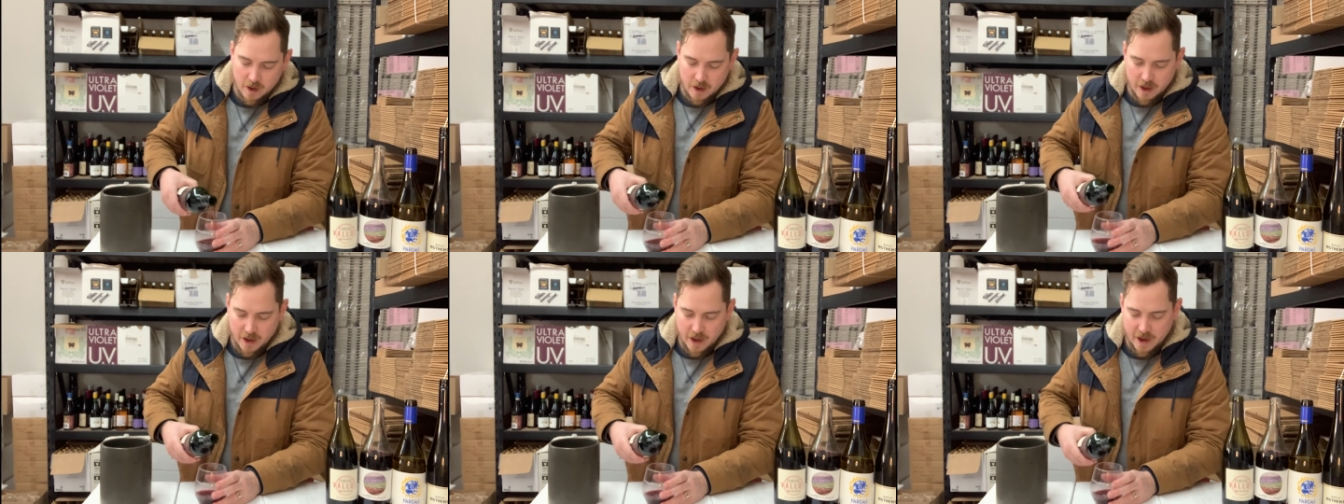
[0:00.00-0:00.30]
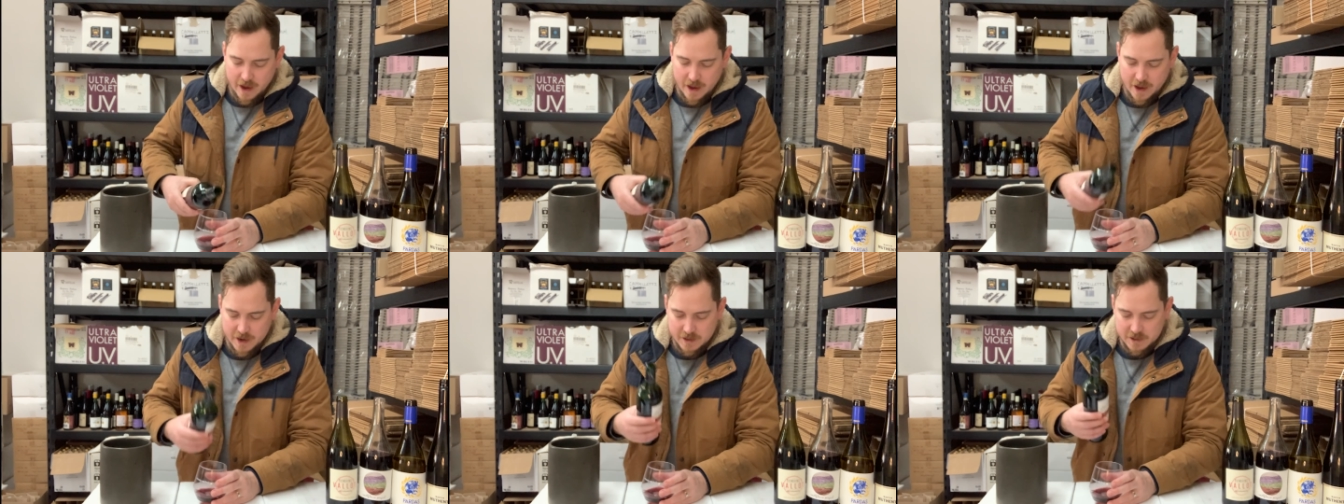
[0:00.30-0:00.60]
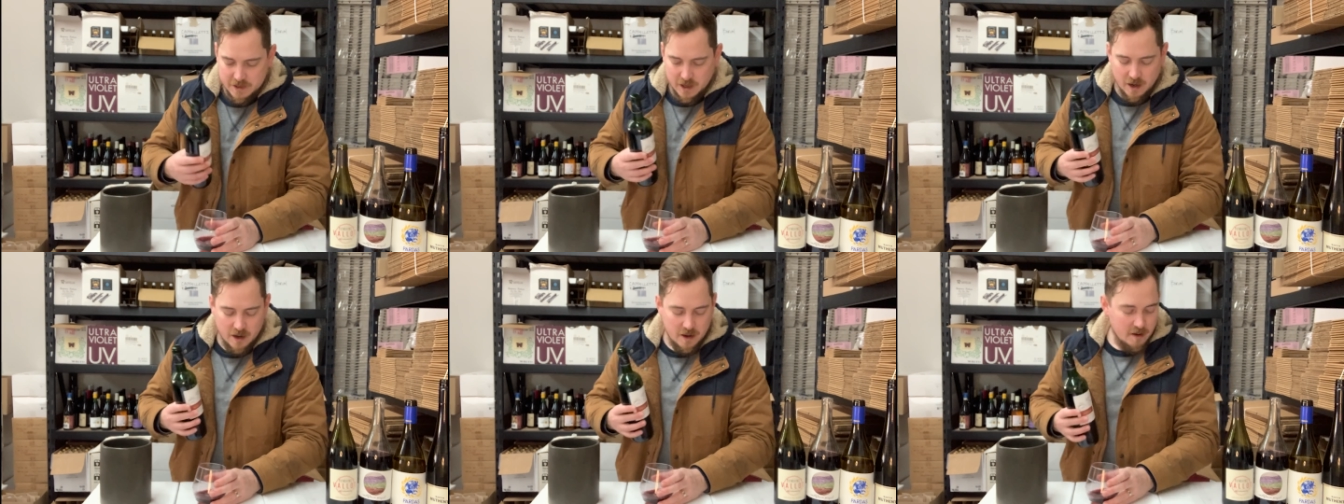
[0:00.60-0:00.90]

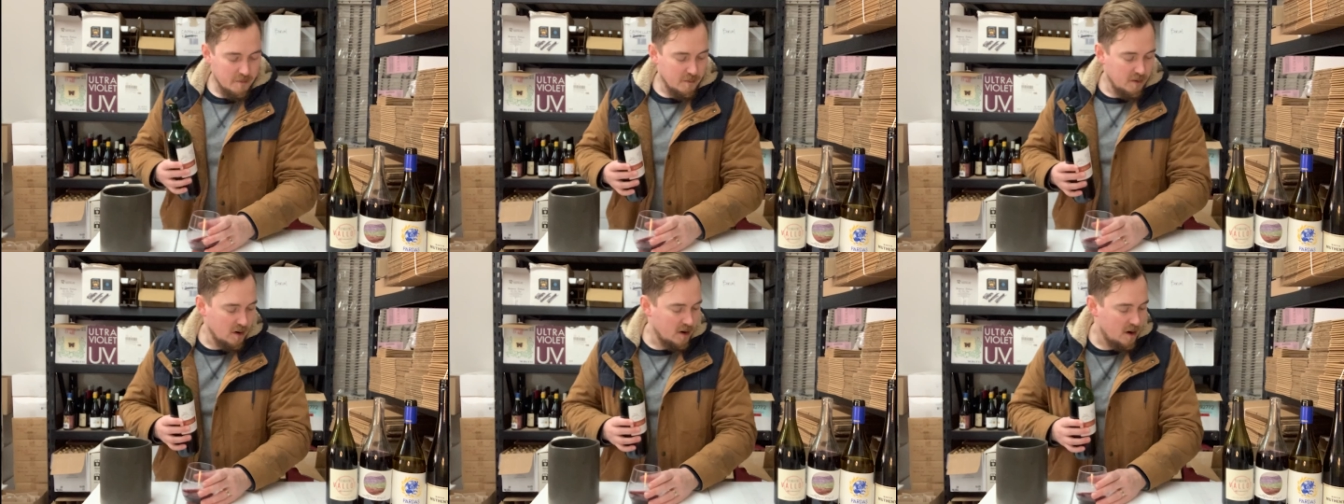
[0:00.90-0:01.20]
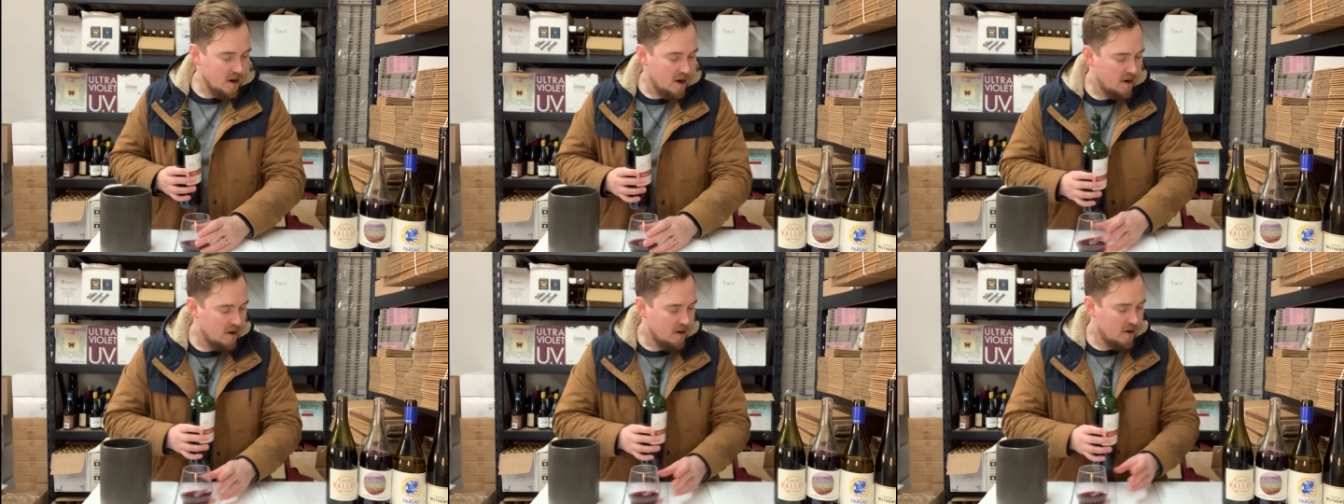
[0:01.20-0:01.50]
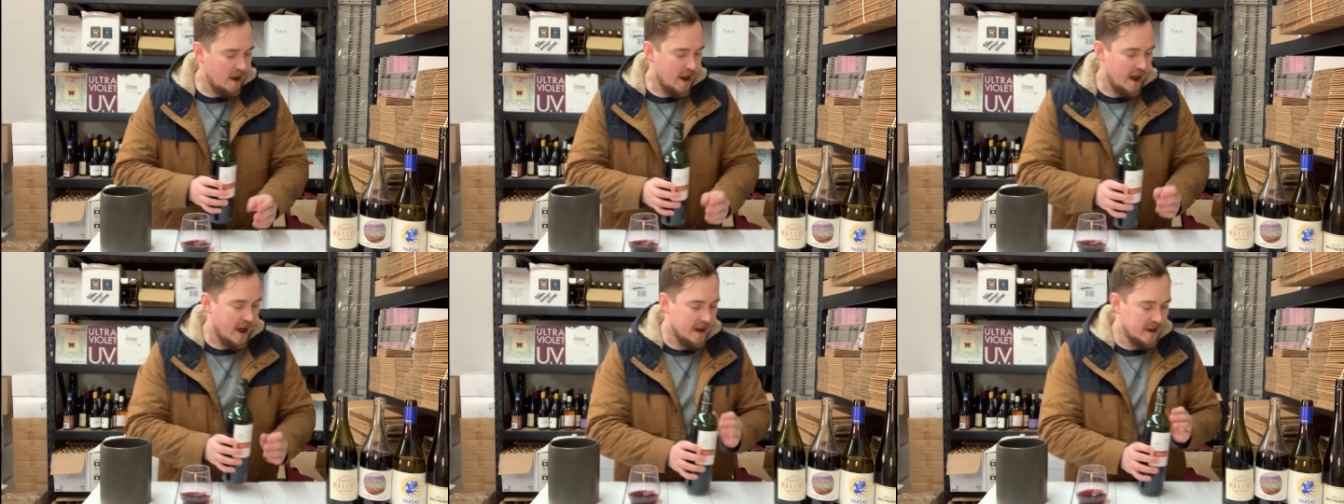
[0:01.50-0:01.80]
And Bordeaux
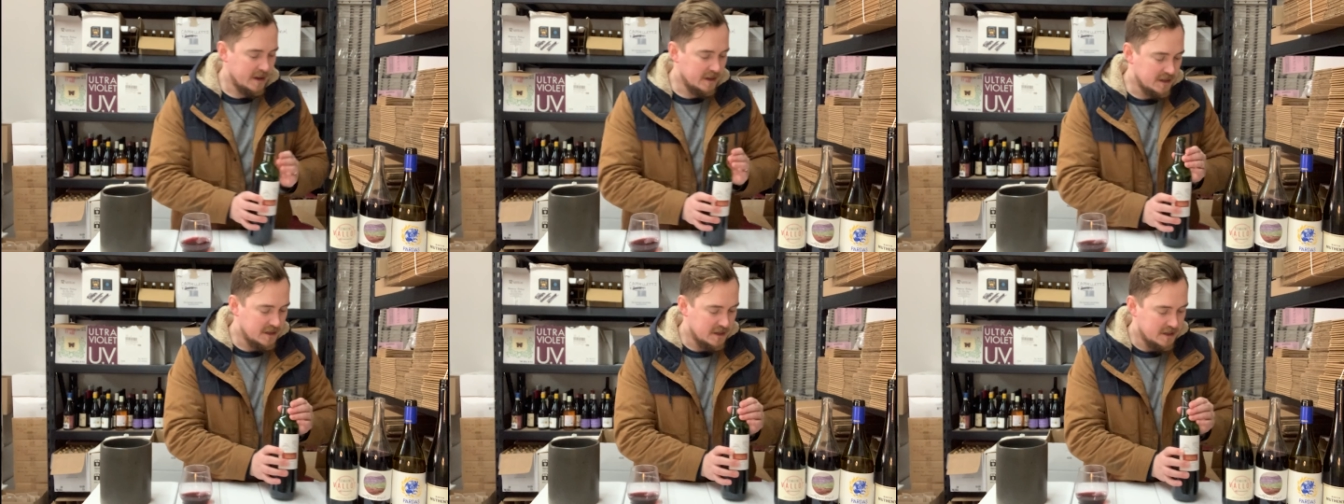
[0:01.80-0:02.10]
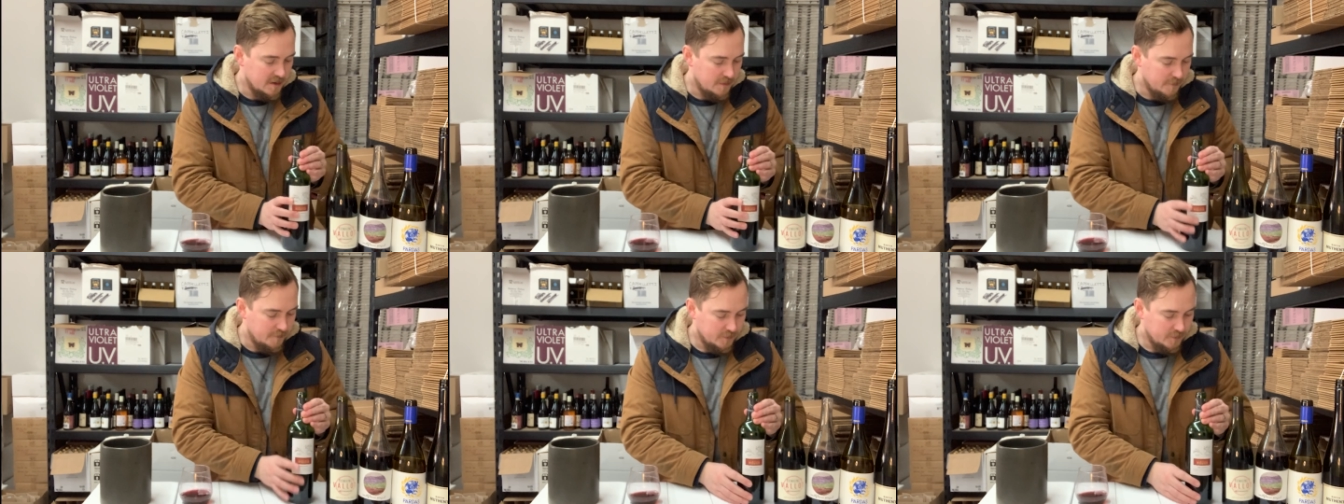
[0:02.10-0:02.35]
has